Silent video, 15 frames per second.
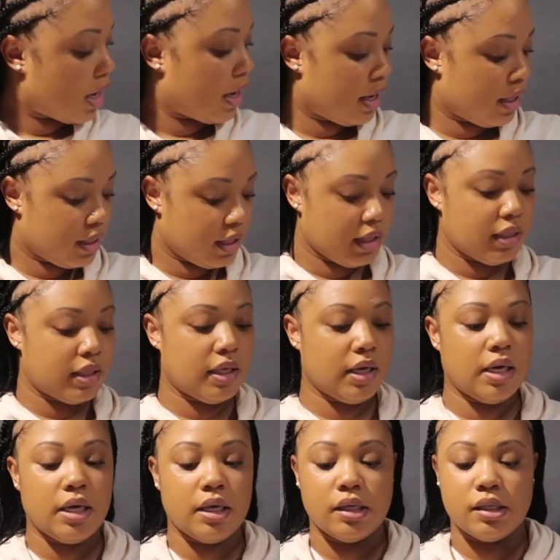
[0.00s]
And then
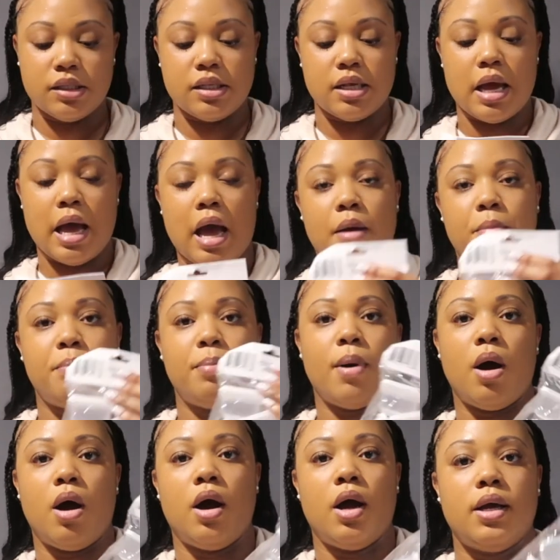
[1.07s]
these I
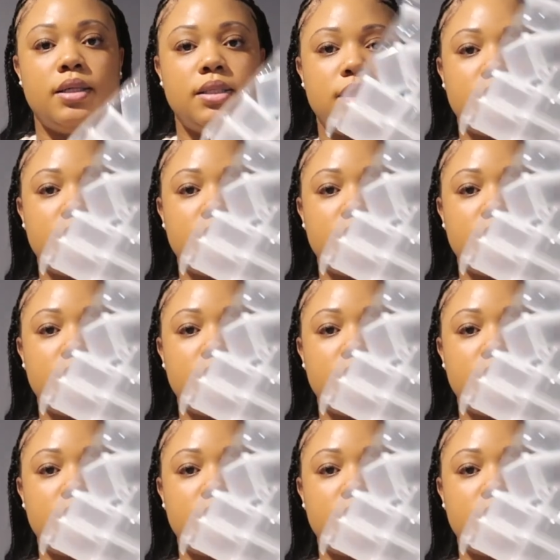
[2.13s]
bought